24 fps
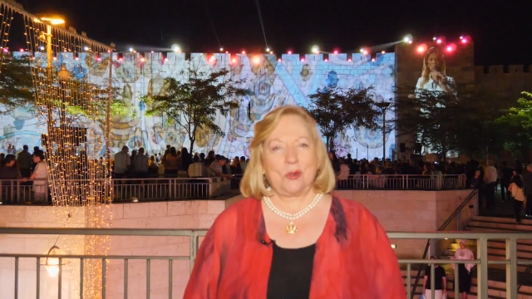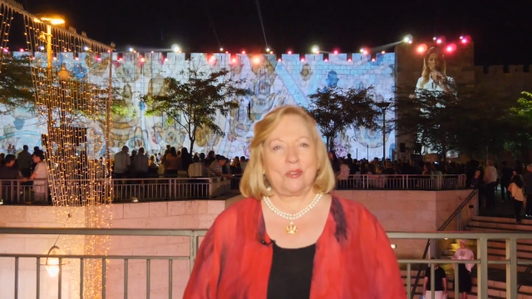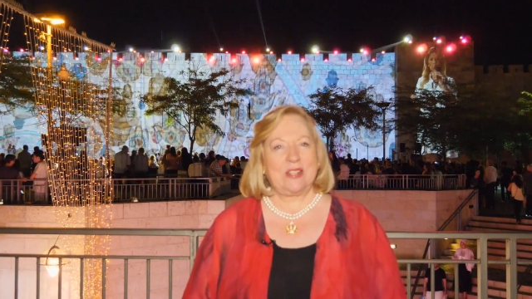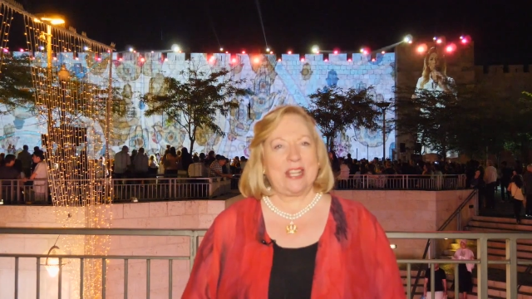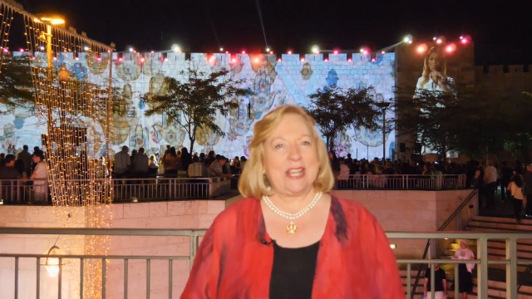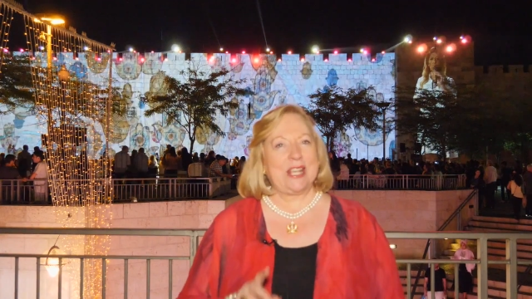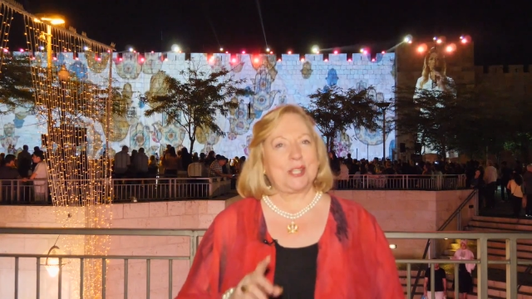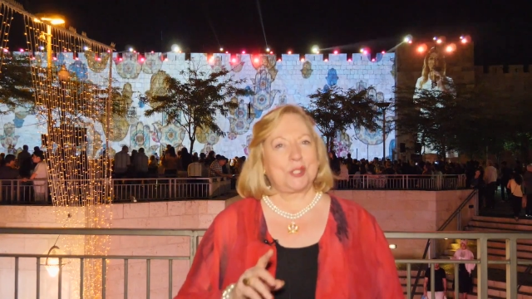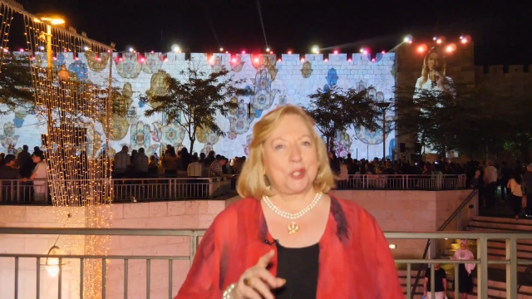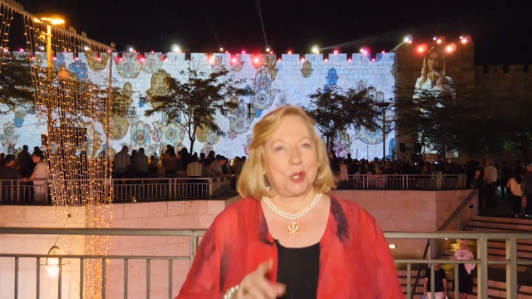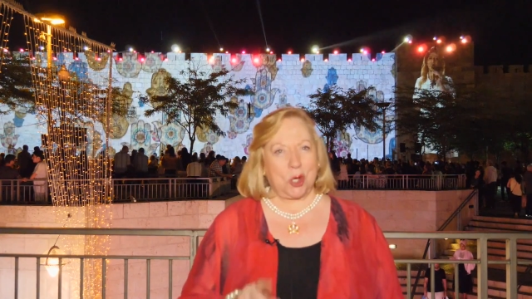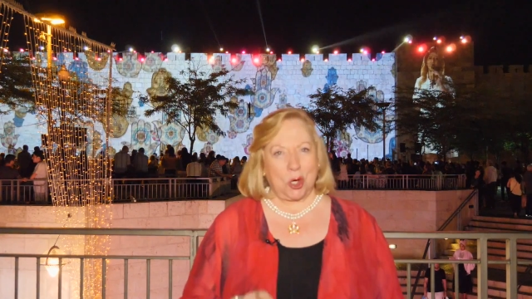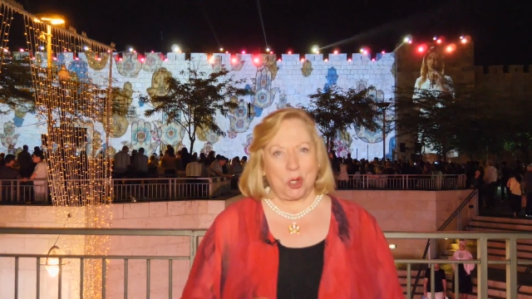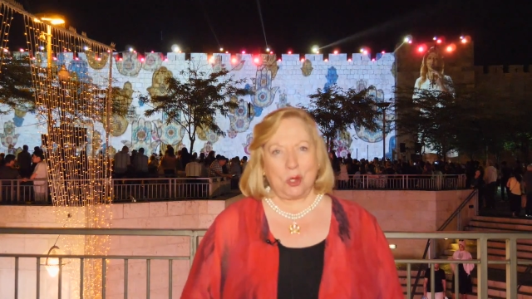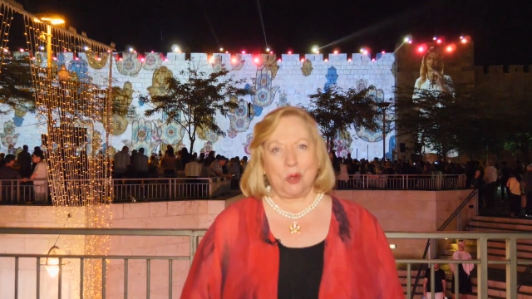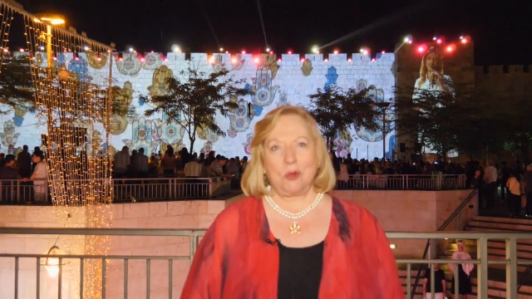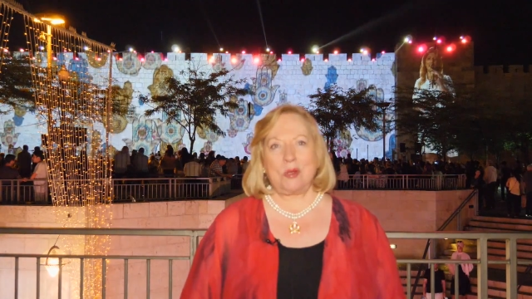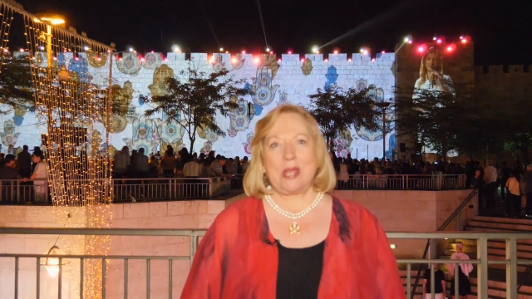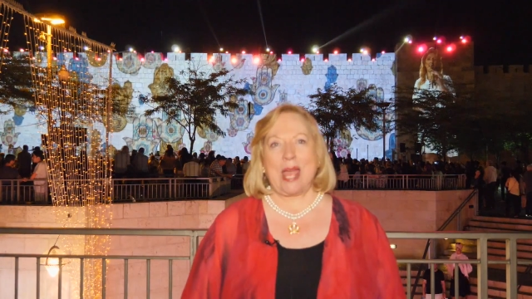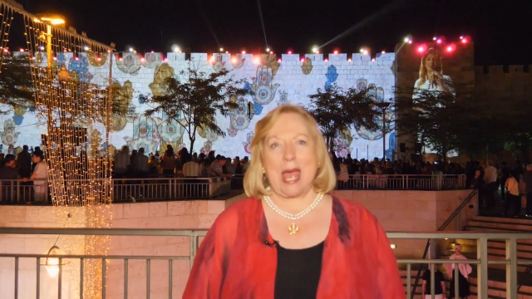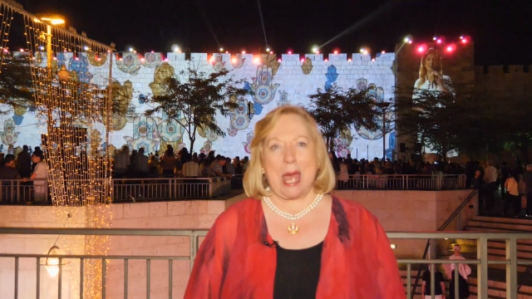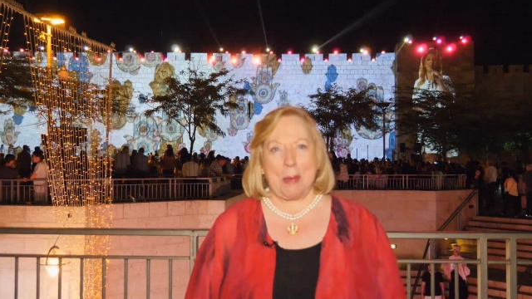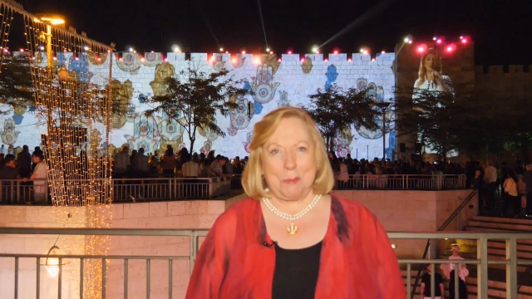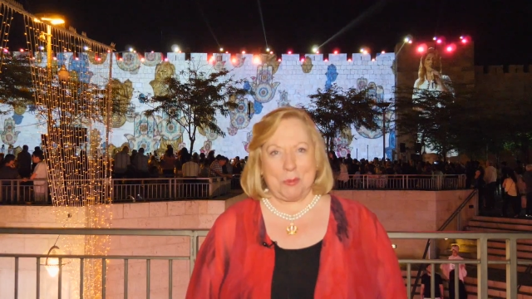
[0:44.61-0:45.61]
the eternal
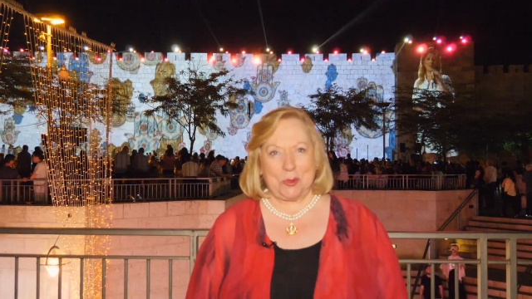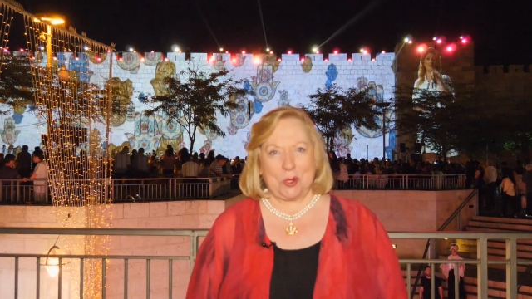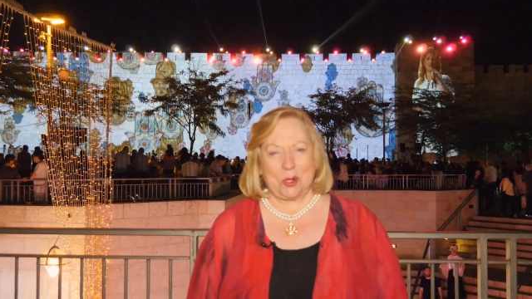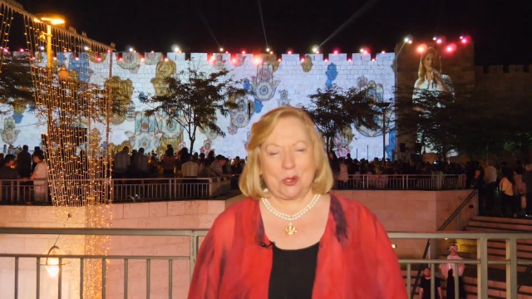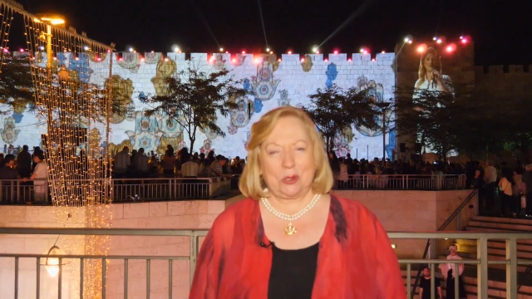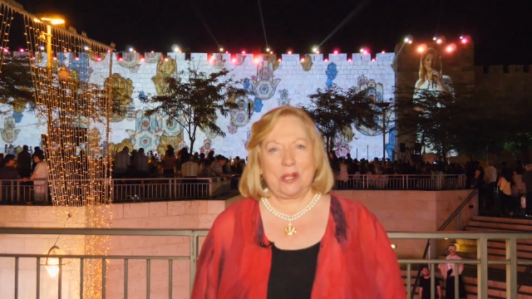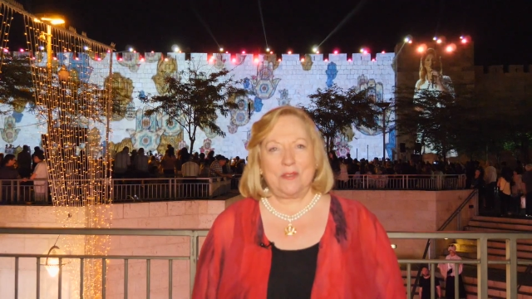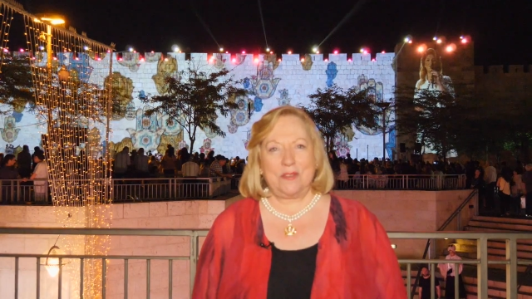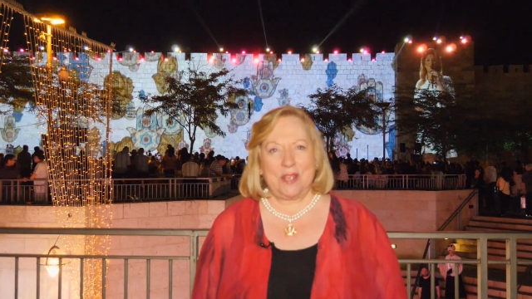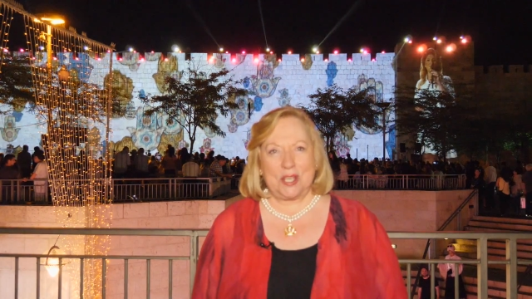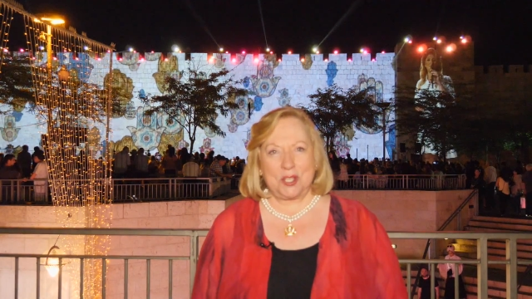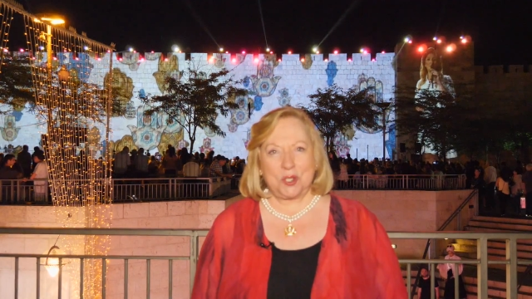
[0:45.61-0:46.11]
capital of